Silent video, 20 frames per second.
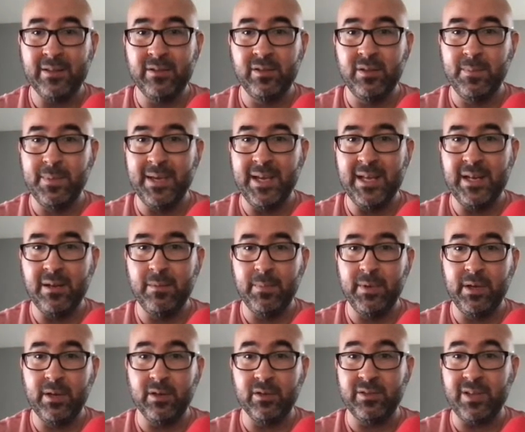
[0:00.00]
to the beginning
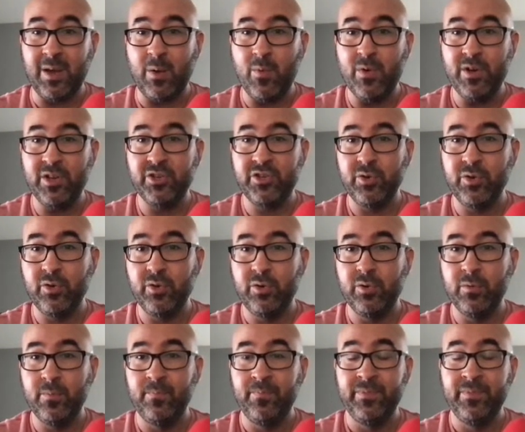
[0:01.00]
because I want to show
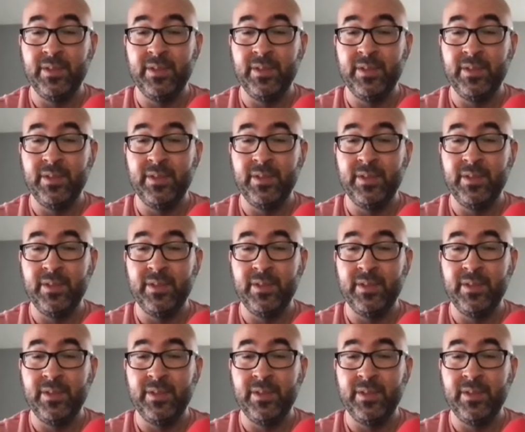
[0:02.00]
you